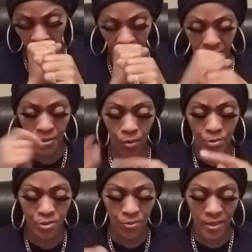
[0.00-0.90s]
no
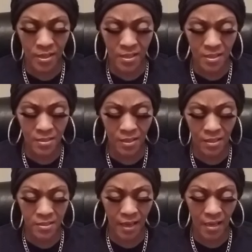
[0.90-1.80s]
strings
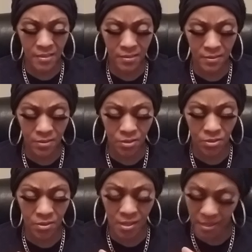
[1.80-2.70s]
attached
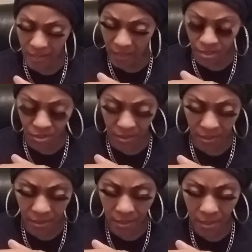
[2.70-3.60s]
connection
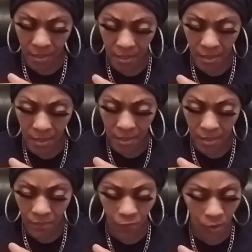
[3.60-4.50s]

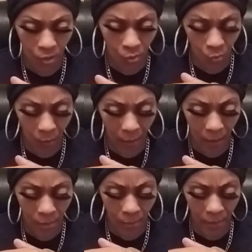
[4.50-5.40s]
for a little
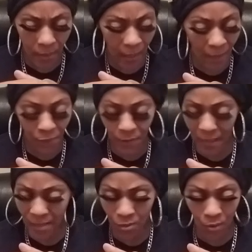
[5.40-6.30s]
while, okay? I feel
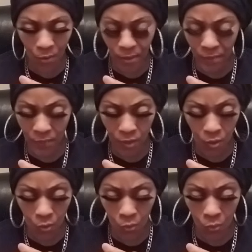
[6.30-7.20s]
like you don't even
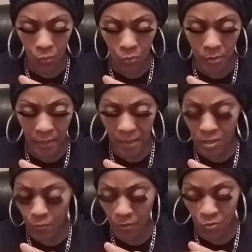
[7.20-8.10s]
know that
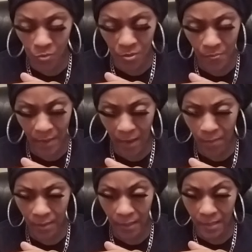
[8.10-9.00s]
this person was
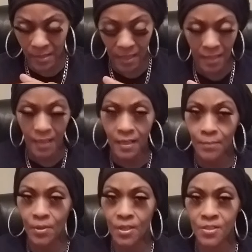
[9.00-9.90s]
married or anything like
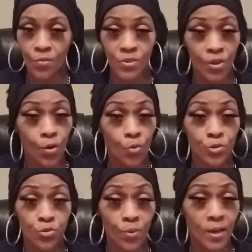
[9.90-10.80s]
that because it was a no
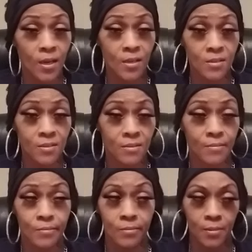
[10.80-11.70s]

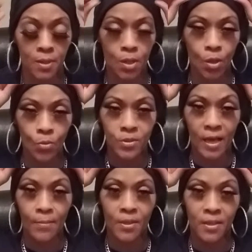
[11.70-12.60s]
strings, you know,
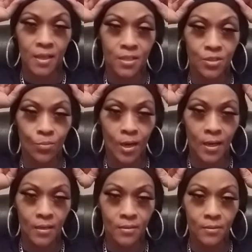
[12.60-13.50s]
type connection,
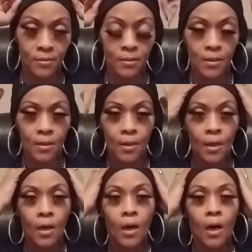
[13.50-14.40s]
right?
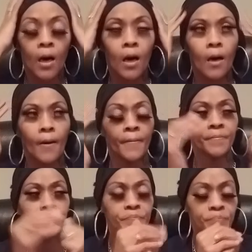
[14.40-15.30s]
Um